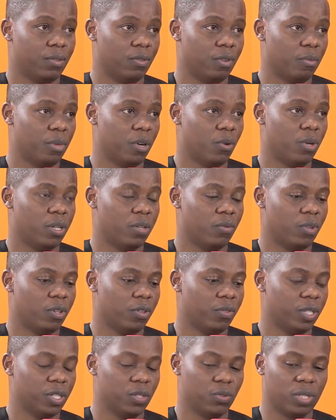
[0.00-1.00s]
Remember, one of
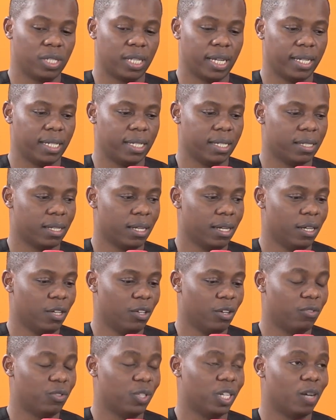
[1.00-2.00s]
the things you said is
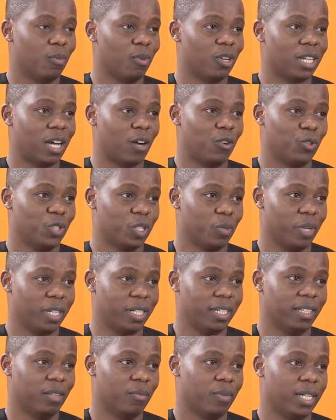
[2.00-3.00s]
you have to think about how you're
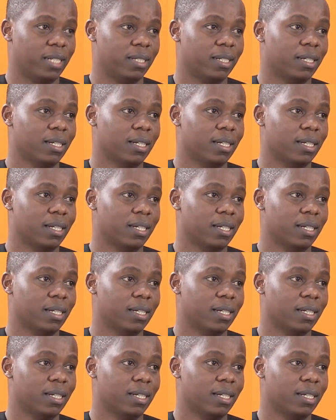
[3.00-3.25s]
spending the money.